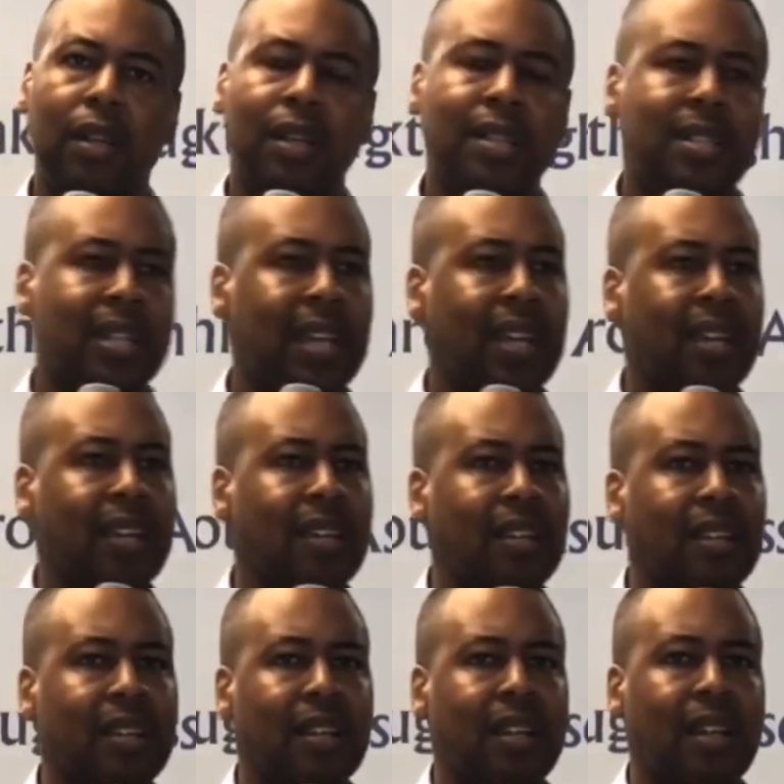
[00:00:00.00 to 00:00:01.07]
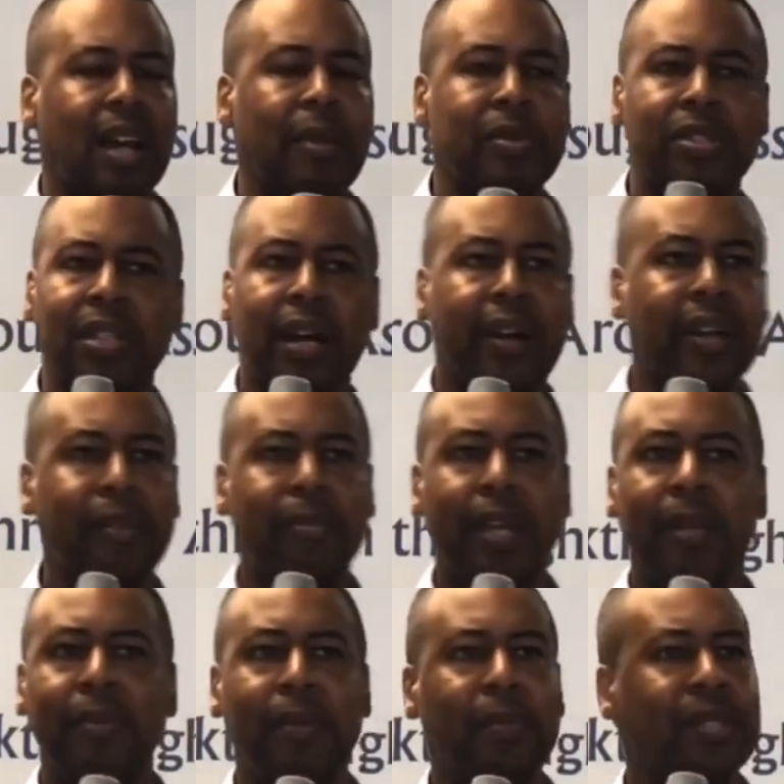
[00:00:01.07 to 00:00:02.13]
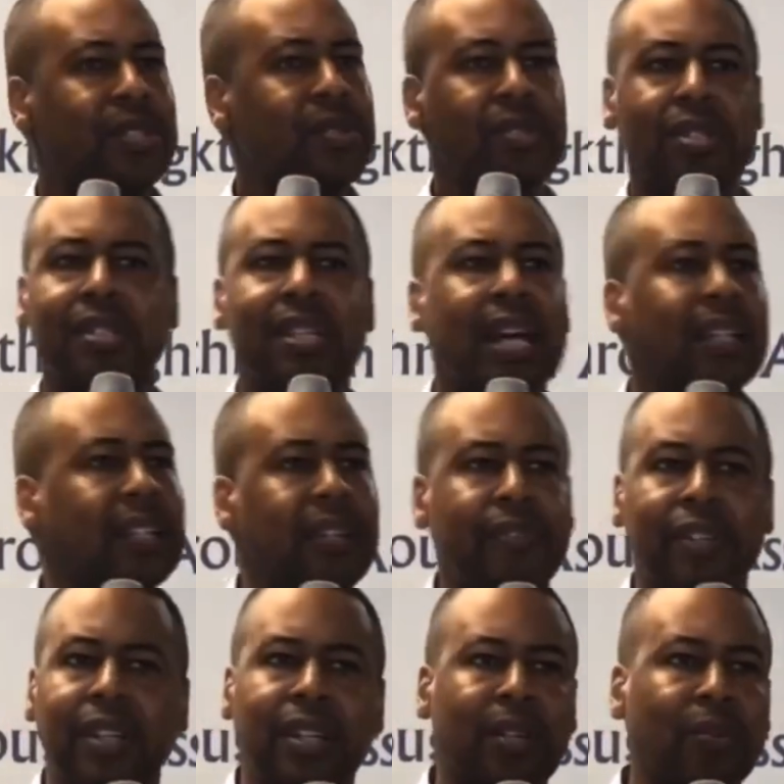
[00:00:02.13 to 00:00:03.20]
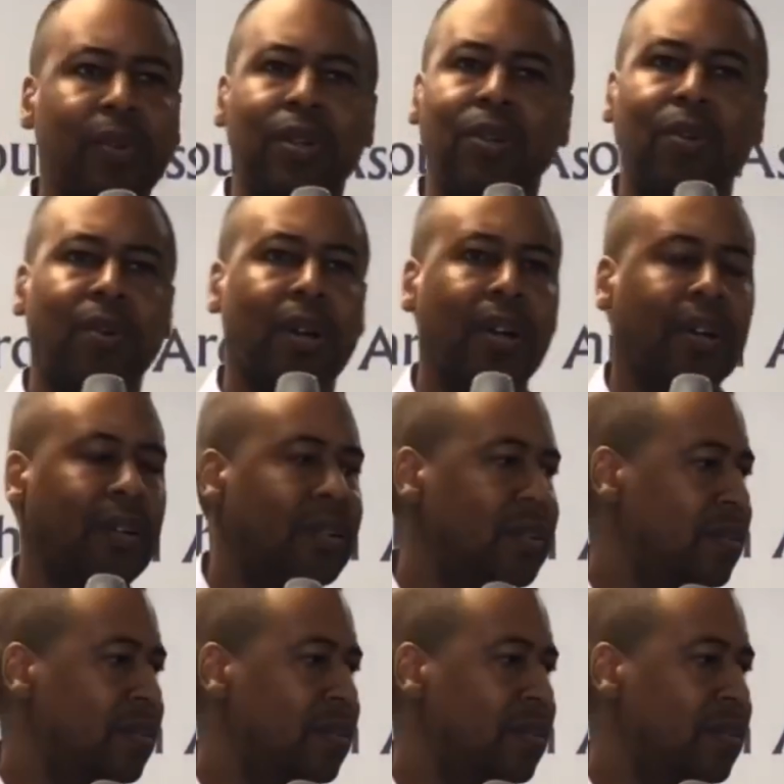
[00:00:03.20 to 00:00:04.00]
and say, I'm sorry, baby, but you're just not living in the real world.